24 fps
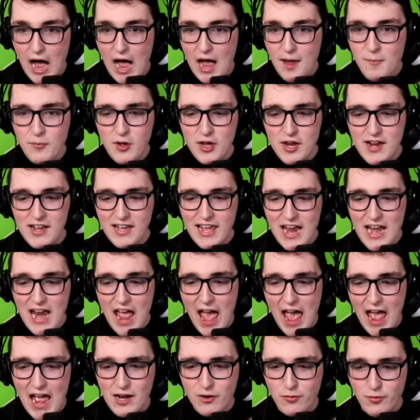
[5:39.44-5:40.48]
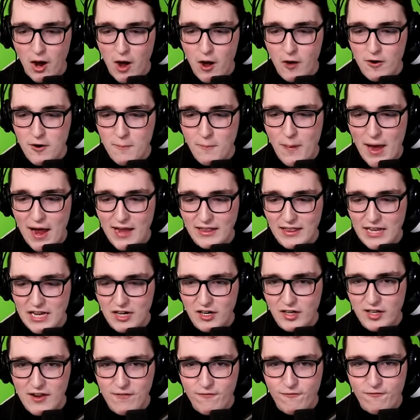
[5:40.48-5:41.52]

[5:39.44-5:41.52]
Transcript: I'm gonna get aggroed by literally